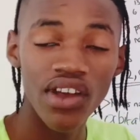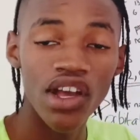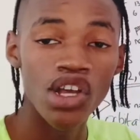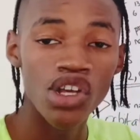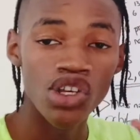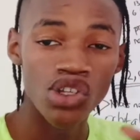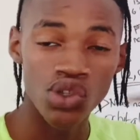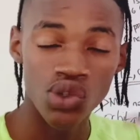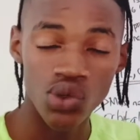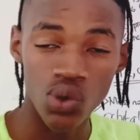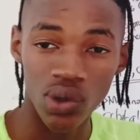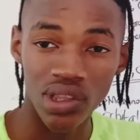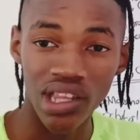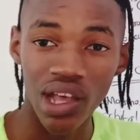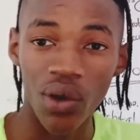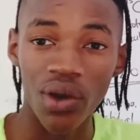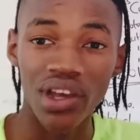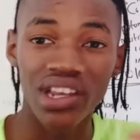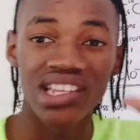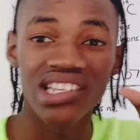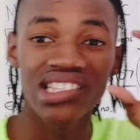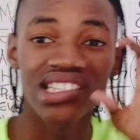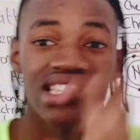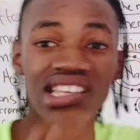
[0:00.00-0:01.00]
so now it
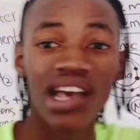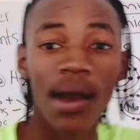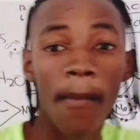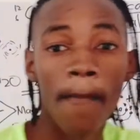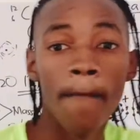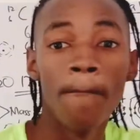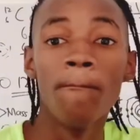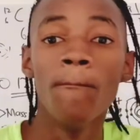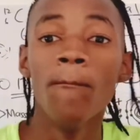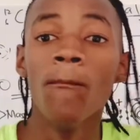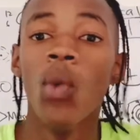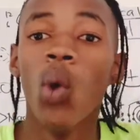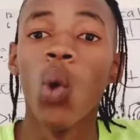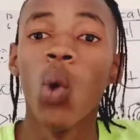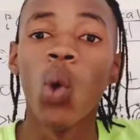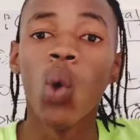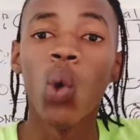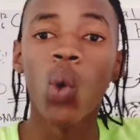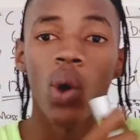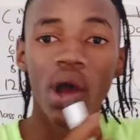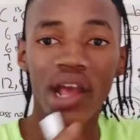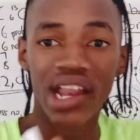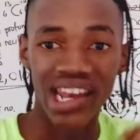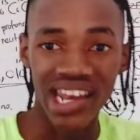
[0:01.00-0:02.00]
is more
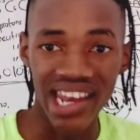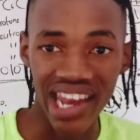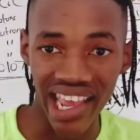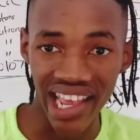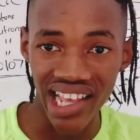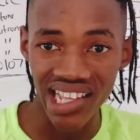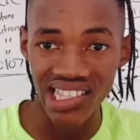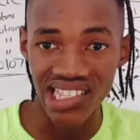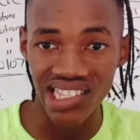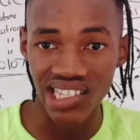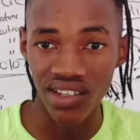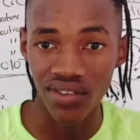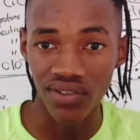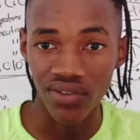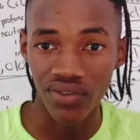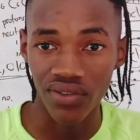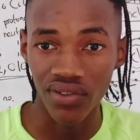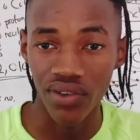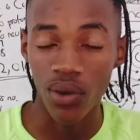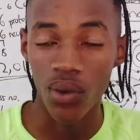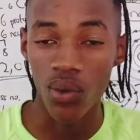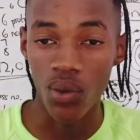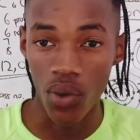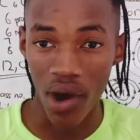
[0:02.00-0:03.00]
negative,
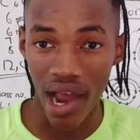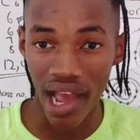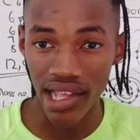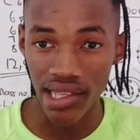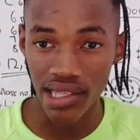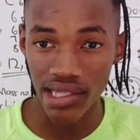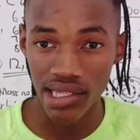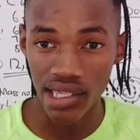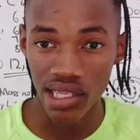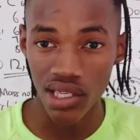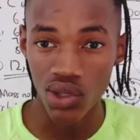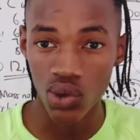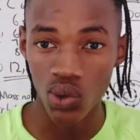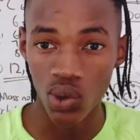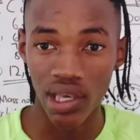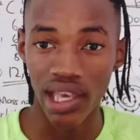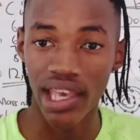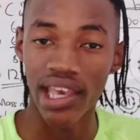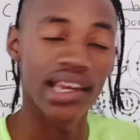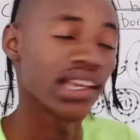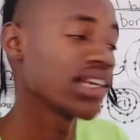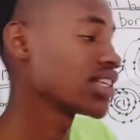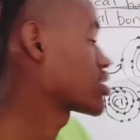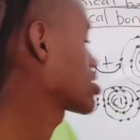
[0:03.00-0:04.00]
right? You get it?